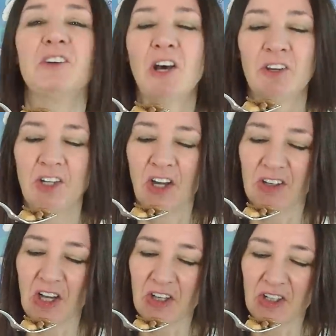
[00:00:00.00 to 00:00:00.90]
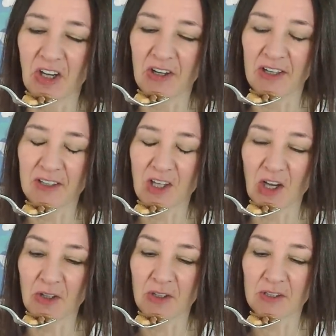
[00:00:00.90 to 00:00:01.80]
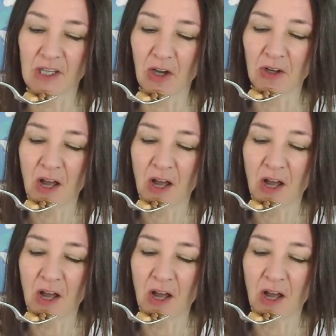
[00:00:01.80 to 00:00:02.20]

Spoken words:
go, go, go, go, go, go.